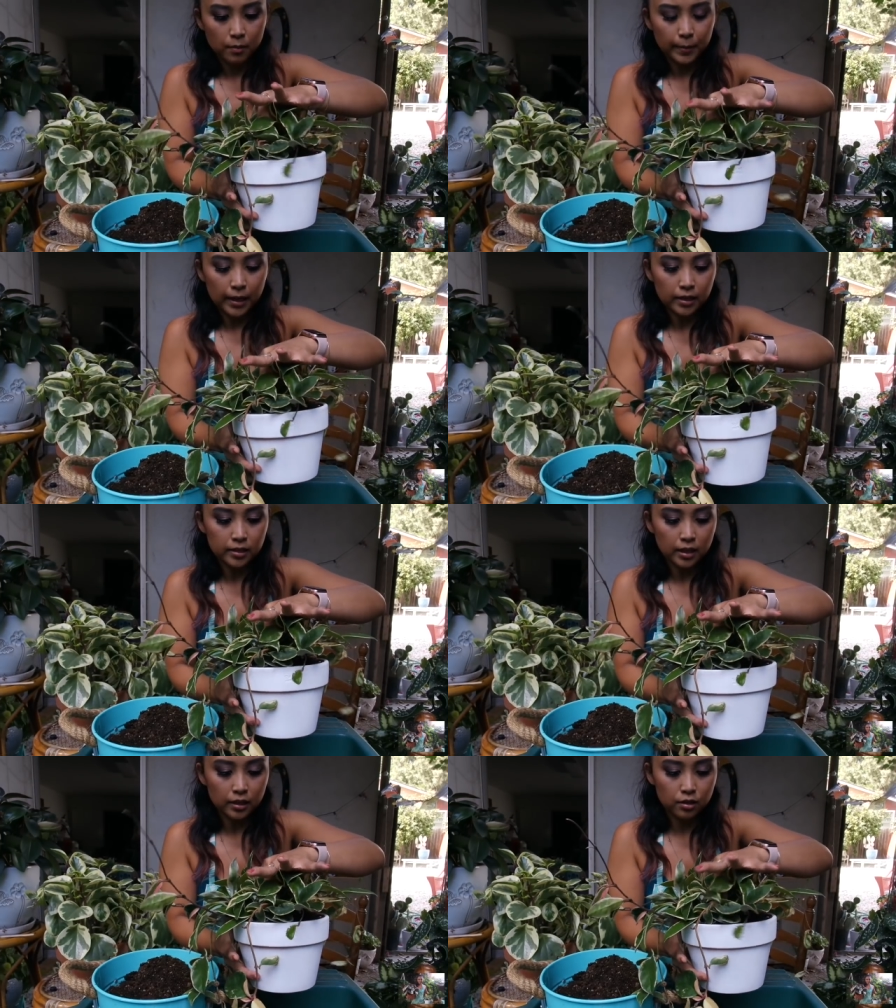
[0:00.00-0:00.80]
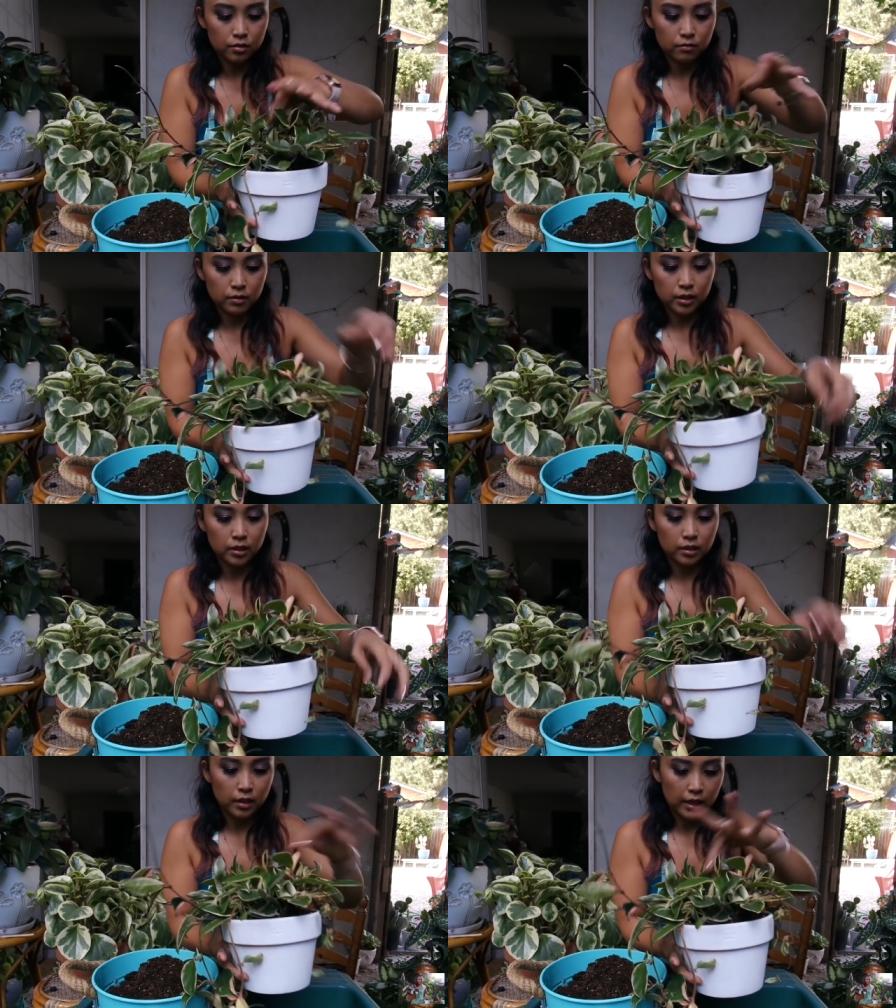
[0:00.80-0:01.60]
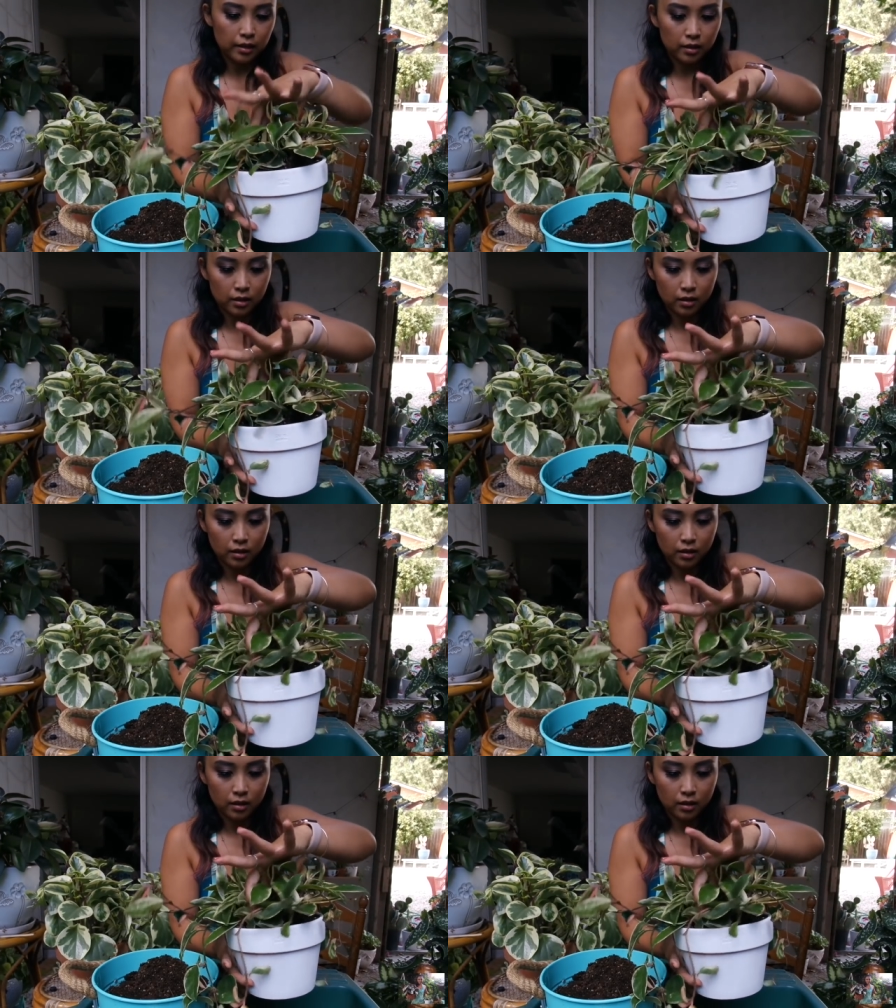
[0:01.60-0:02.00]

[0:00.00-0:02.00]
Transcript: plant is not doing, like,